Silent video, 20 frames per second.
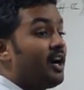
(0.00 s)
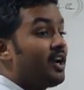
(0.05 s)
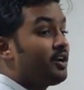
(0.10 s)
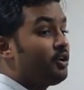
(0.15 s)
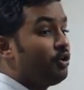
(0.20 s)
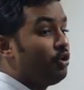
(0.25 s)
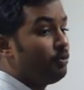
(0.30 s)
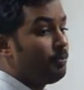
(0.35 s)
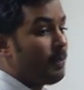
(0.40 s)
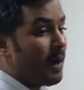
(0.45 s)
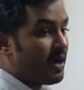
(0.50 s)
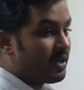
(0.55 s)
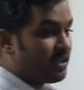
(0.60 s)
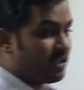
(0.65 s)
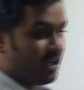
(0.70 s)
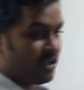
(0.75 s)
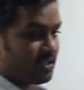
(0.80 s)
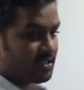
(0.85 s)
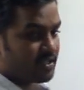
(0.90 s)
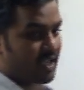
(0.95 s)
debtor to
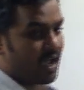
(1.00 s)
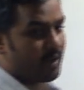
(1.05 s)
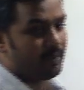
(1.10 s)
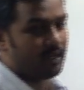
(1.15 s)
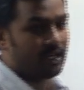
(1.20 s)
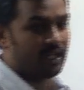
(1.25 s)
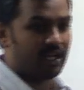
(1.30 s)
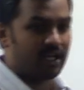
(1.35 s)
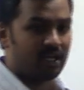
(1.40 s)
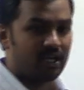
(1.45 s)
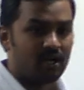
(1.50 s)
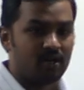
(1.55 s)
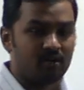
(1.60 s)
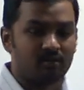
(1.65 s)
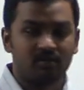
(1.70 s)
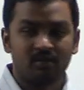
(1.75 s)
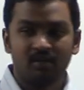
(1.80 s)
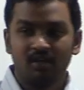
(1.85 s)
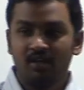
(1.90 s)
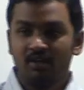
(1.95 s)
partner's capital
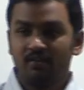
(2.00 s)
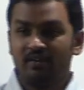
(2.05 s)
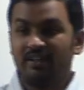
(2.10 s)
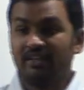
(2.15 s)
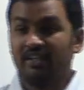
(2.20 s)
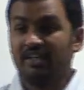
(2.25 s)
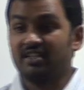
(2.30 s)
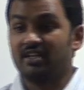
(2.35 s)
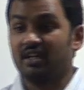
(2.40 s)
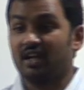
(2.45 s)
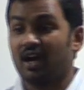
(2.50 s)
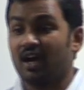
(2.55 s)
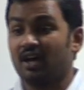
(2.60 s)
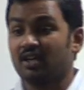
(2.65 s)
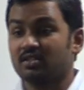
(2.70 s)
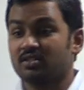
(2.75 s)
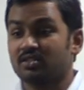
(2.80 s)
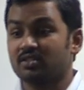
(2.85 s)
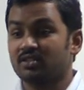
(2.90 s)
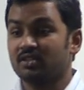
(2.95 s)
account. When there is a
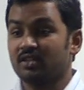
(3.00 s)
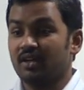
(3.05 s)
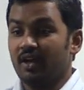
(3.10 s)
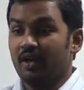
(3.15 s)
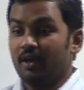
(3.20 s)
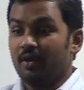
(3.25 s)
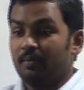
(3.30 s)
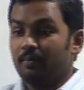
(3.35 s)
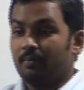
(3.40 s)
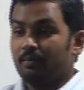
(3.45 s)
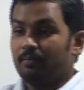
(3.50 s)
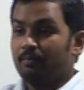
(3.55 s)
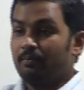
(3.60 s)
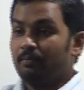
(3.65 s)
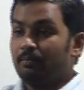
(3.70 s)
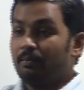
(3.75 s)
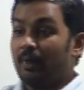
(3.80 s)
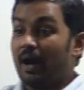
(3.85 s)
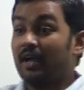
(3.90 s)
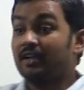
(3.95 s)
loss,
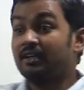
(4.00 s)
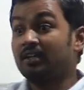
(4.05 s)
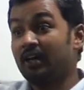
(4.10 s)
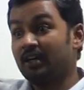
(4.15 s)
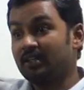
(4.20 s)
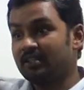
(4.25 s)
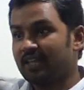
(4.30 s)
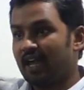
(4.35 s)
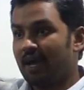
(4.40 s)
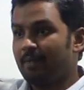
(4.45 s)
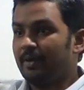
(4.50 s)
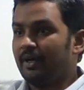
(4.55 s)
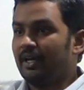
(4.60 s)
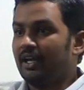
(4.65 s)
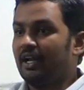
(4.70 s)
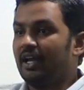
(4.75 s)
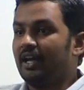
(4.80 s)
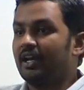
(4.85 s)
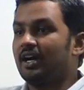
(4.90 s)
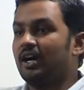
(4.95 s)
partner's
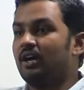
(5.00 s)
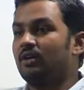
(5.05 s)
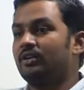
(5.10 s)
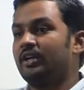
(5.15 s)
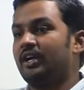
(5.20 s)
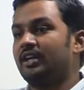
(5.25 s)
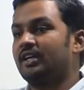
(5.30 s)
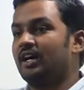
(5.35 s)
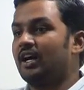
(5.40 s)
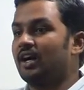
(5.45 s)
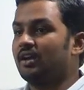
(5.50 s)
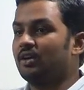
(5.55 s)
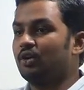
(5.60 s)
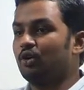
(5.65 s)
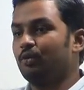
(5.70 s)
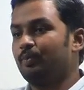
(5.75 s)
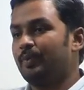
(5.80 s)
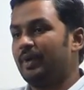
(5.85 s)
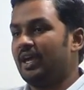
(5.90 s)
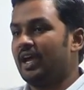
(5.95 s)
capital account
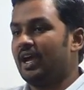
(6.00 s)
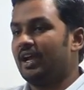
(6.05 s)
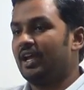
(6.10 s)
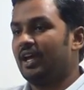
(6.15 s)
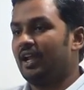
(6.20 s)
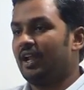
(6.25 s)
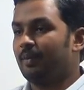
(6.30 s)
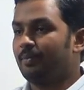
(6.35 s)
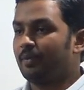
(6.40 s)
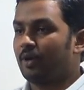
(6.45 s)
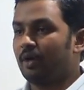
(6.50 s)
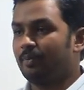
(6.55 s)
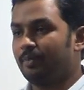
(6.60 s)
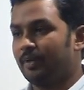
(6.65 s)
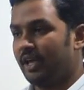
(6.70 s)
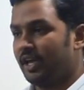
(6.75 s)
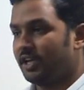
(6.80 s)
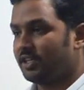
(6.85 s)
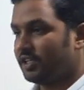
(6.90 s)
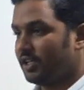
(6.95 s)
debtor to P&L
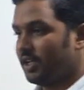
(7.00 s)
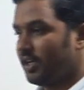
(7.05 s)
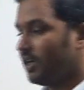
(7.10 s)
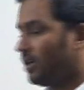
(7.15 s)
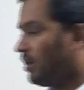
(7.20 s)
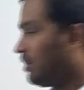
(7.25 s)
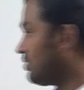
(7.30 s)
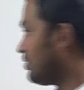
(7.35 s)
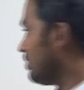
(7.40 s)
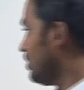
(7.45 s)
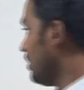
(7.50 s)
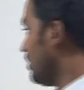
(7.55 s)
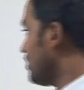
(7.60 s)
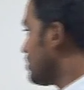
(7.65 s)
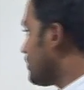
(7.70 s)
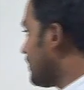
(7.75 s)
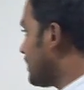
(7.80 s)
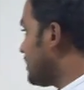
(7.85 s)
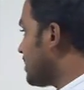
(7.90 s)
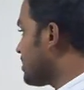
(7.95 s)
appropriation account.
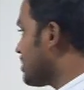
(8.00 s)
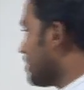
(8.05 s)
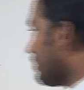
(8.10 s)
So